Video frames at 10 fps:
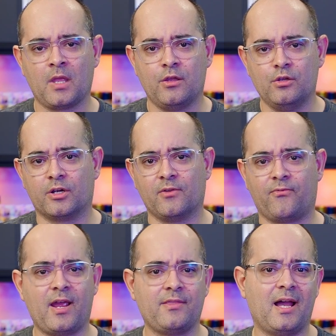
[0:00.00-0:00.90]
You're going to
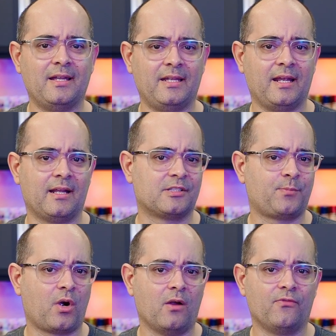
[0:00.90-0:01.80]
find that date as
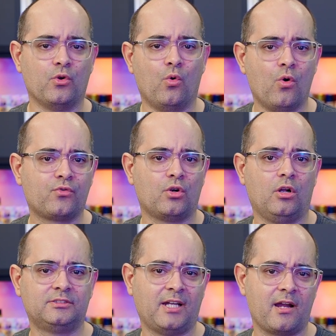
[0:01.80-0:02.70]
part of the overall
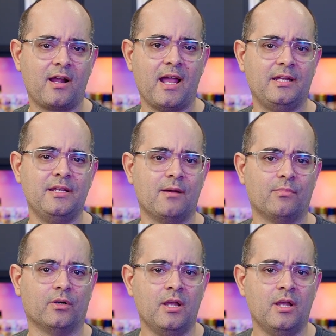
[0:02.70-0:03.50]
tire ID number.